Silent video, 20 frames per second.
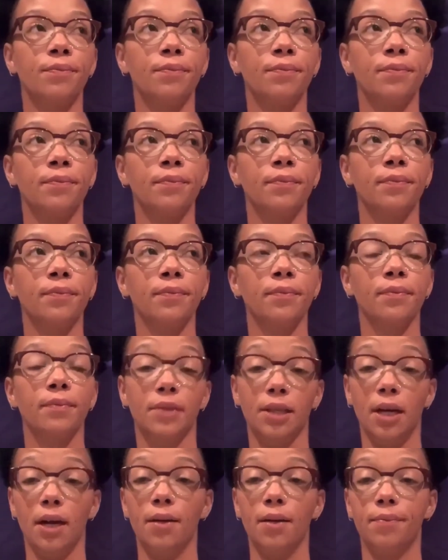
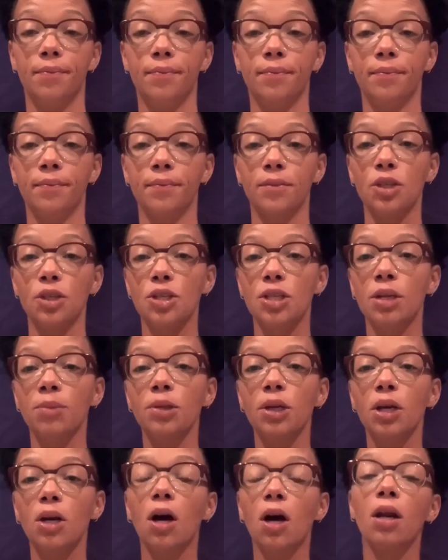there's something called an
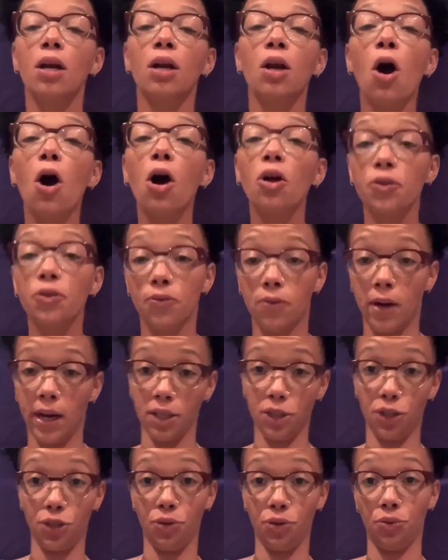authorized user
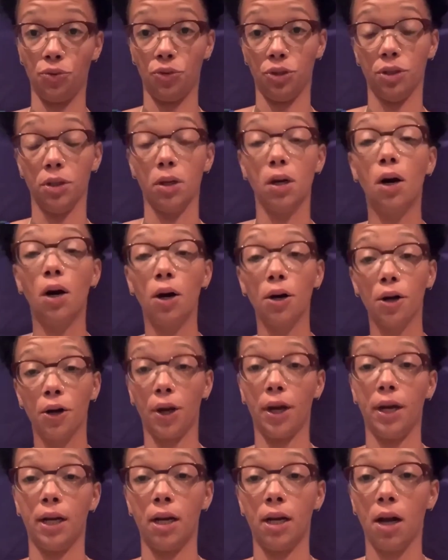on credit
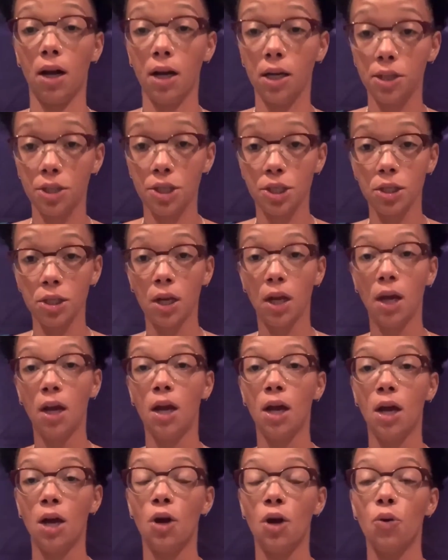cards,
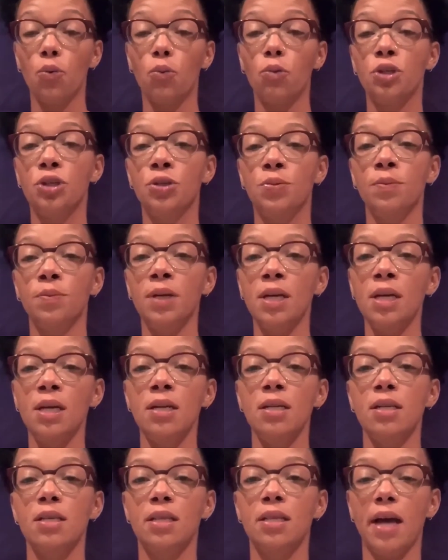which means
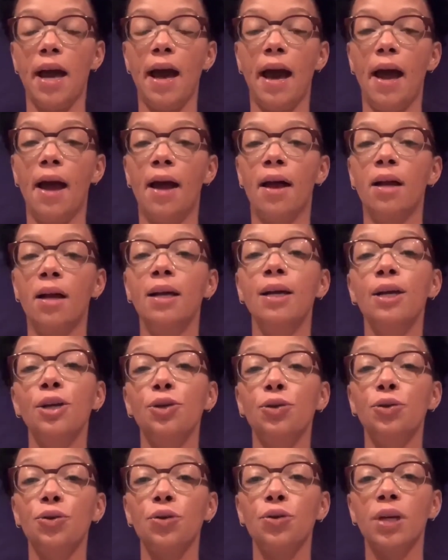that you can
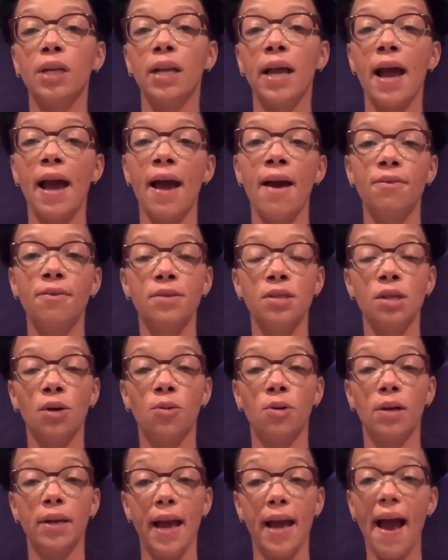have someone
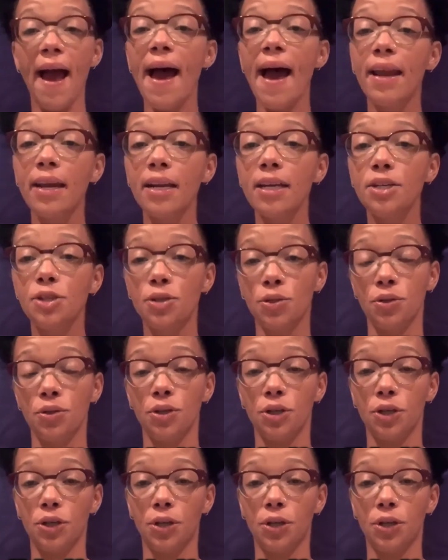added to your credit card